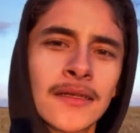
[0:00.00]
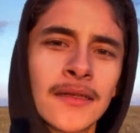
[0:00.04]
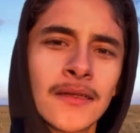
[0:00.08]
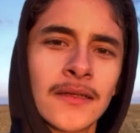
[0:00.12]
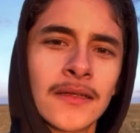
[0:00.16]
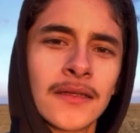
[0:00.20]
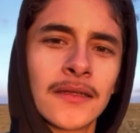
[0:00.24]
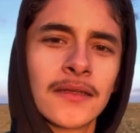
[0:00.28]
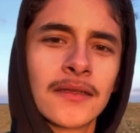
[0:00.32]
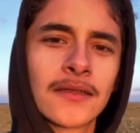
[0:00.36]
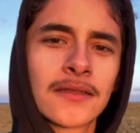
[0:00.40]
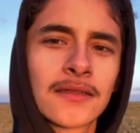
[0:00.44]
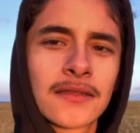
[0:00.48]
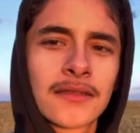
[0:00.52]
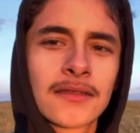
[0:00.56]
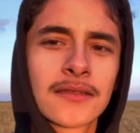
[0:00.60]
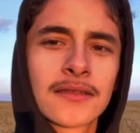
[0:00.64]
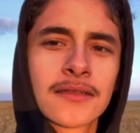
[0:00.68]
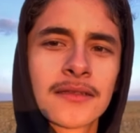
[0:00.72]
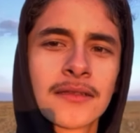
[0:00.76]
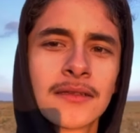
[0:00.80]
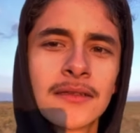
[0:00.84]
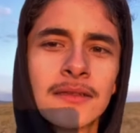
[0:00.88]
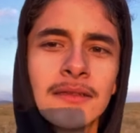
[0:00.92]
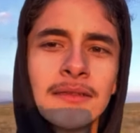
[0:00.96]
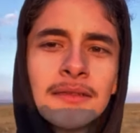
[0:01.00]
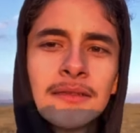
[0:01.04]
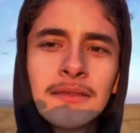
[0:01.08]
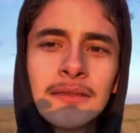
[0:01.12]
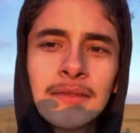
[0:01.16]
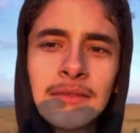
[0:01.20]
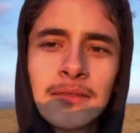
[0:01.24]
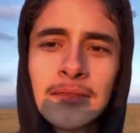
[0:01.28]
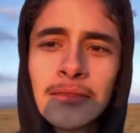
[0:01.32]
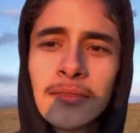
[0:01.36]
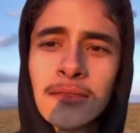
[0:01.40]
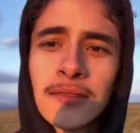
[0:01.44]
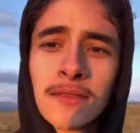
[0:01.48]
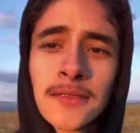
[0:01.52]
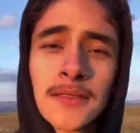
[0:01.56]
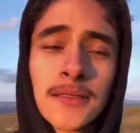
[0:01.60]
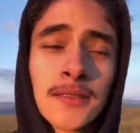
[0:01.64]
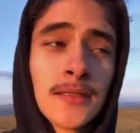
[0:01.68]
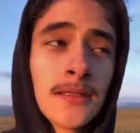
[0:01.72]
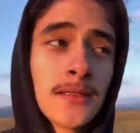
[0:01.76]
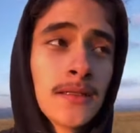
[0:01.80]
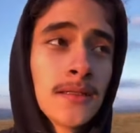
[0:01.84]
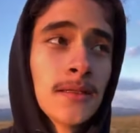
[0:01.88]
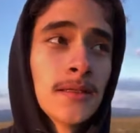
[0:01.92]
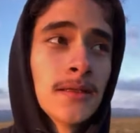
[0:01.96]
This is
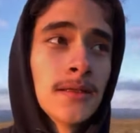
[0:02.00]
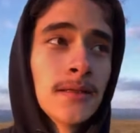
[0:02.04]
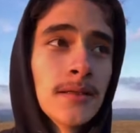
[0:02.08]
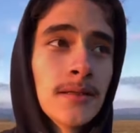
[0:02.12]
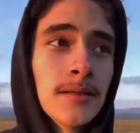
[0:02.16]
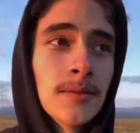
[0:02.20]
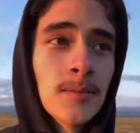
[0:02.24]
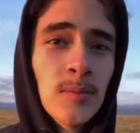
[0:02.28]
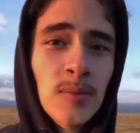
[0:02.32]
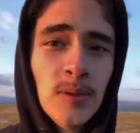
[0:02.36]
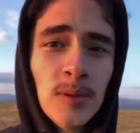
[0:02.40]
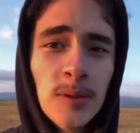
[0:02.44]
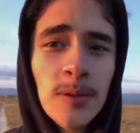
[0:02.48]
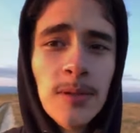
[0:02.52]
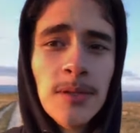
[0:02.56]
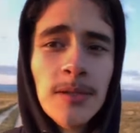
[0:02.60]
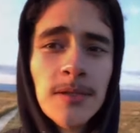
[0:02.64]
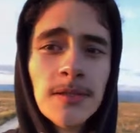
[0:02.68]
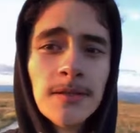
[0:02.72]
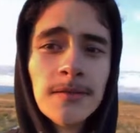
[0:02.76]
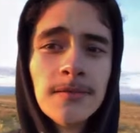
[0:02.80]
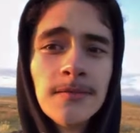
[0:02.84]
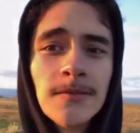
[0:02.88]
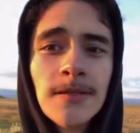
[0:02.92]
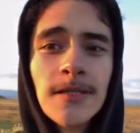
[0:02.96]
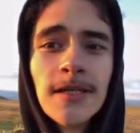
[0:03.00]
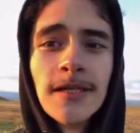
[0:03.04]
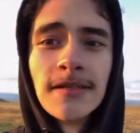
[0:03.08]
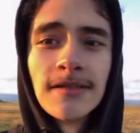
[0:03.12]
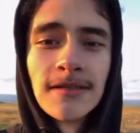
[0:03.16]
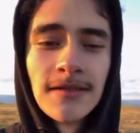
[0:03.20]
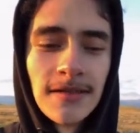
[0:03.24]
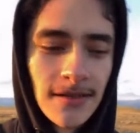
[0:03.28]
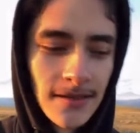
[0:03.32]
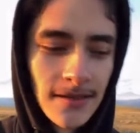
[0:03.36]
the beauty of it.